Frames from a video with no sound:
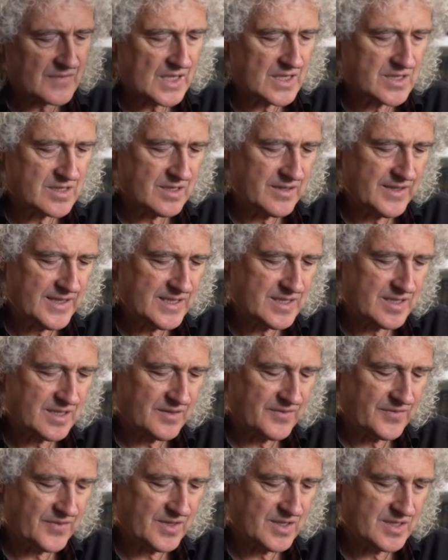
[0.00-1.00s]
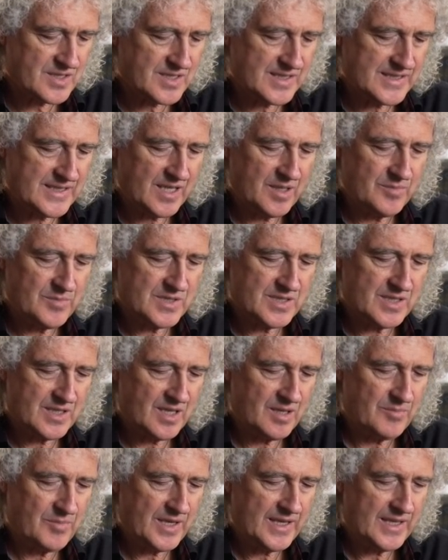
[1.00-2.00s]
So these are the first attempts that
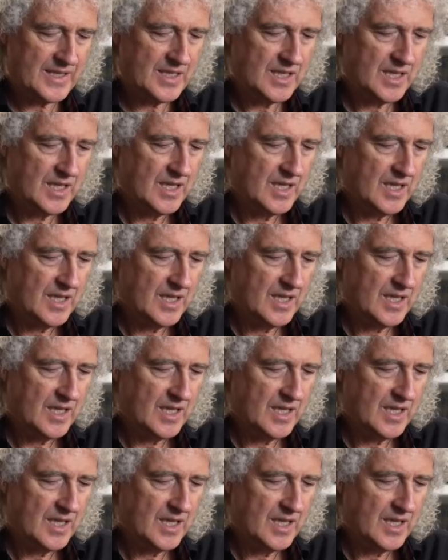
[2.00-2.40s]
I made.